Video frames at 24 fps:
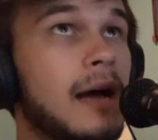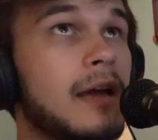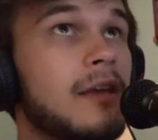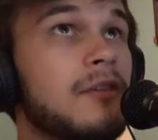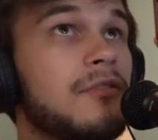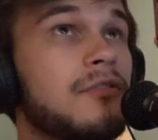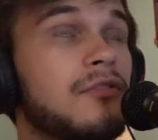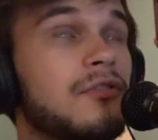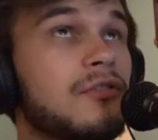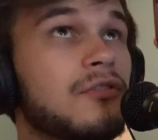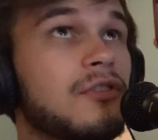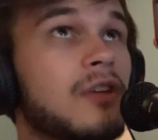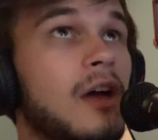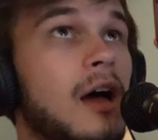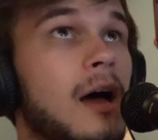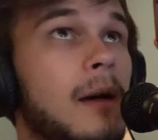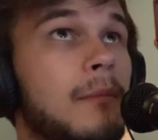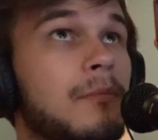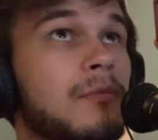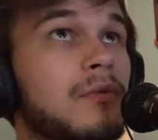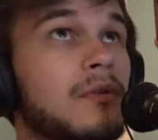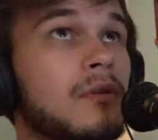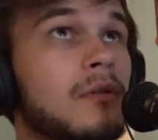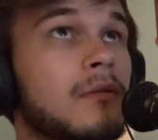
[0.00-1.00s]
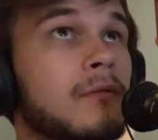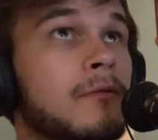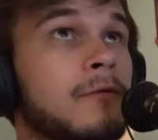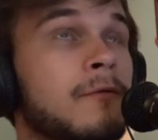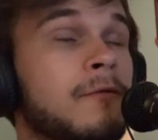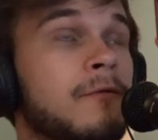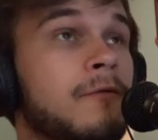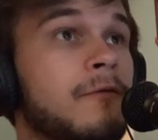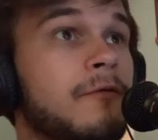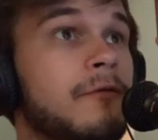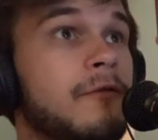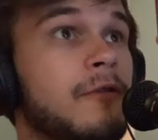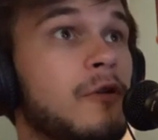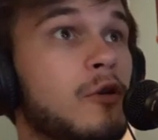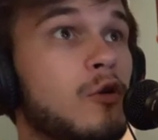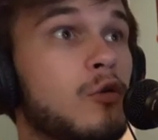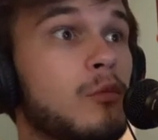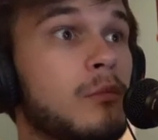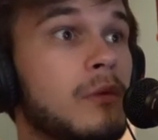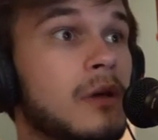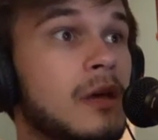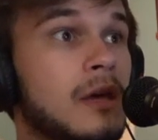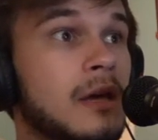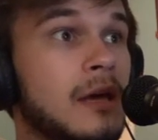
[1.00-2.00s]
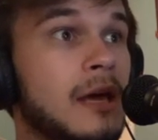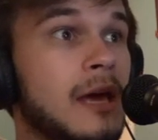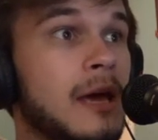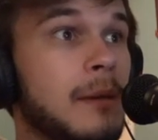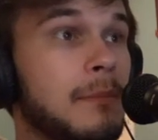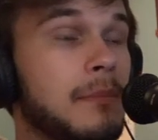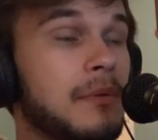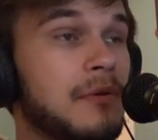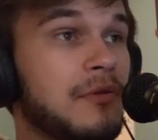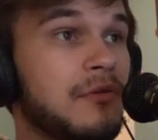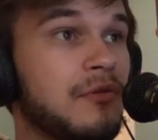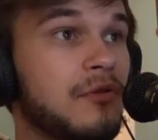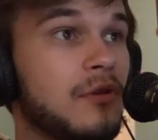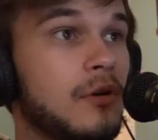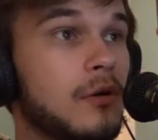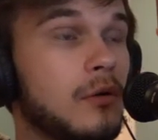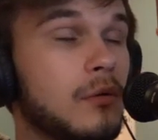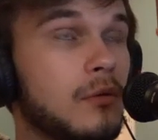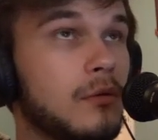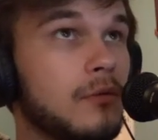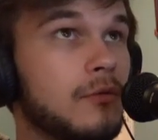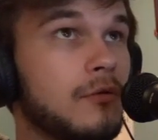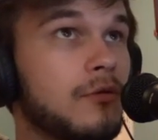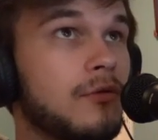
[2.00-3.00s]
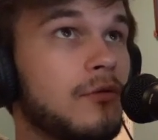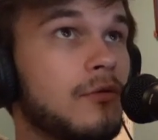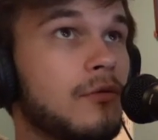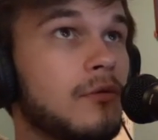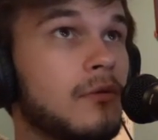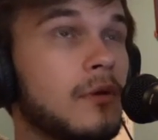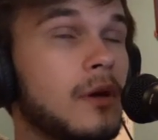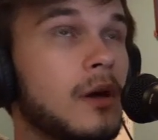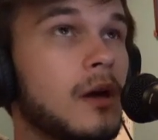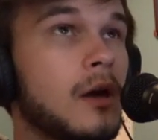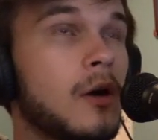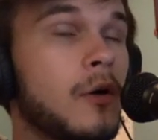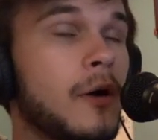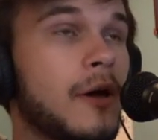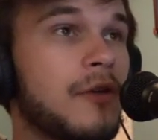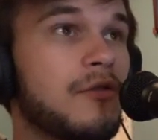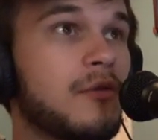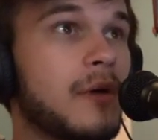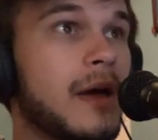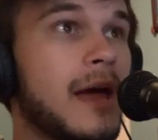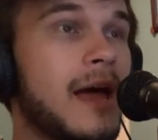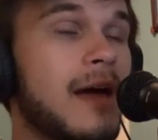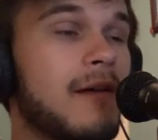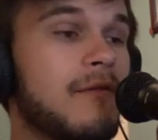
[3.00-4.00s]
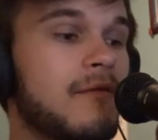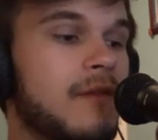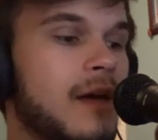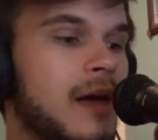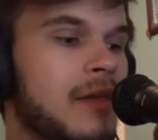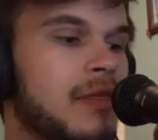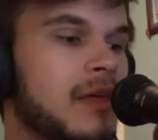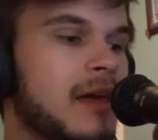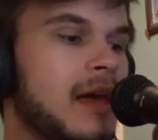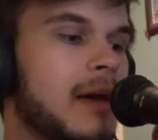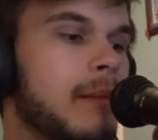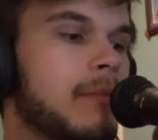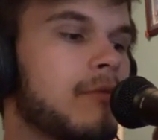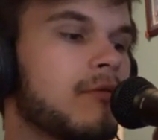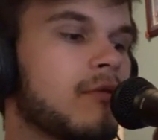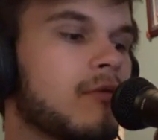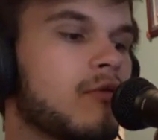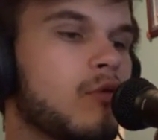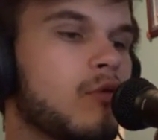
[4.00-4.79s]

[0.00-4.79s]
stopped filming episodes. Okay, so I have, I think, episode